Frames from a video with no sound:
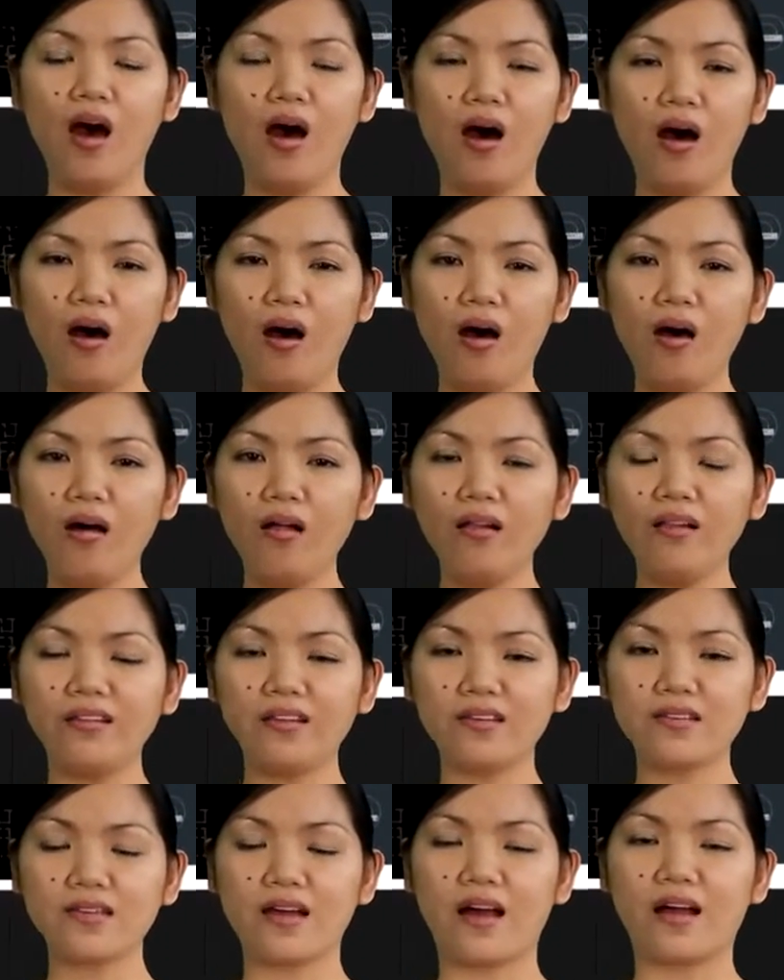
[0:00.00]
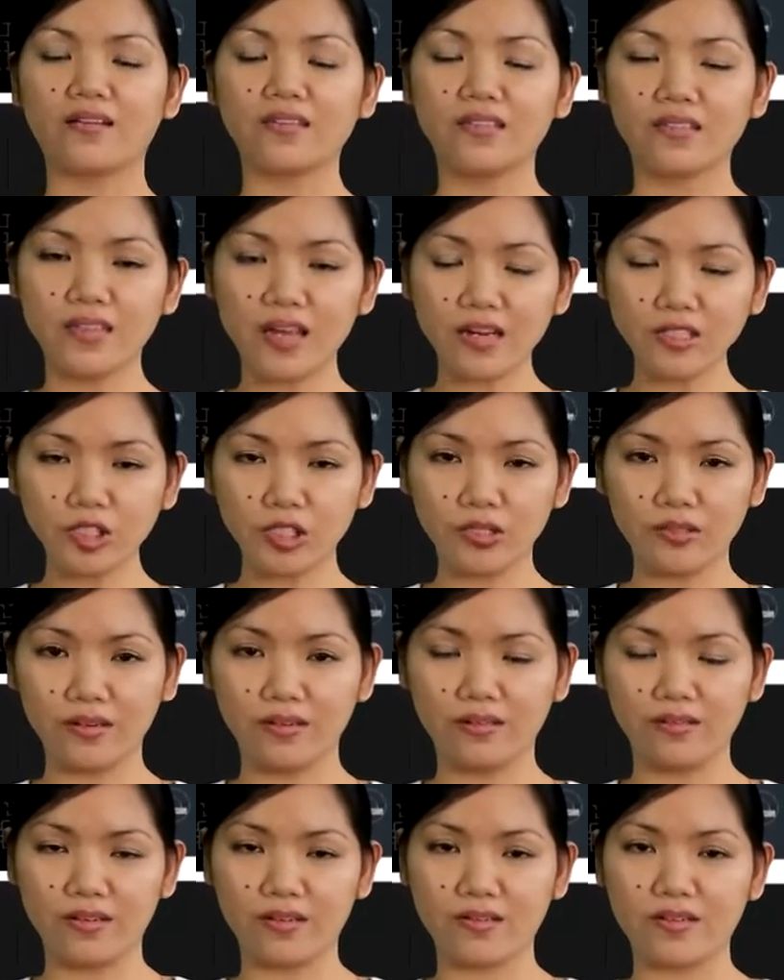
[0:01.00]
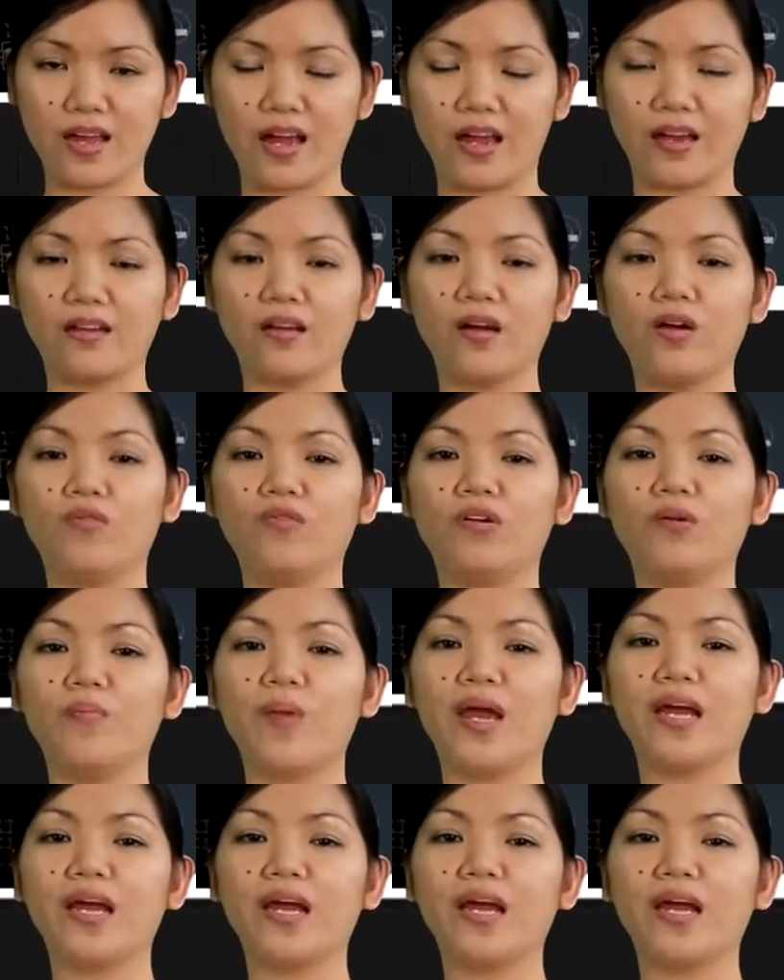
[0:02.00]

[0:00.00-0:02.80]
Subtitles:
All this architectural design were made